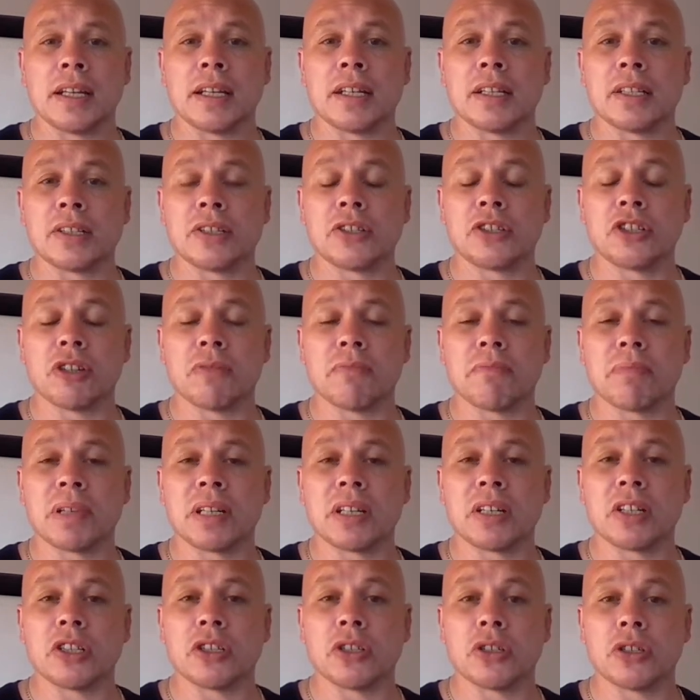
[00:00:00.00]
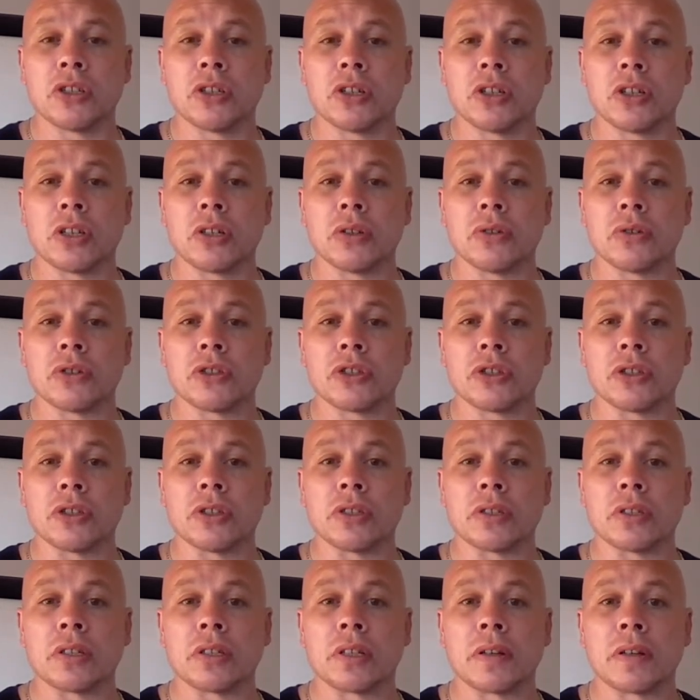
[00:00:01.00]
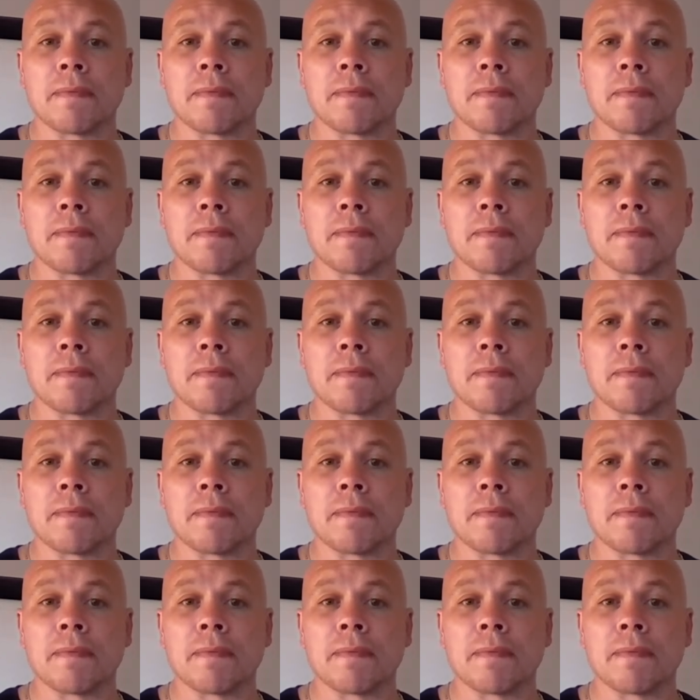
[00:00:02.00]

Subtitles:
So jumping to conclusions.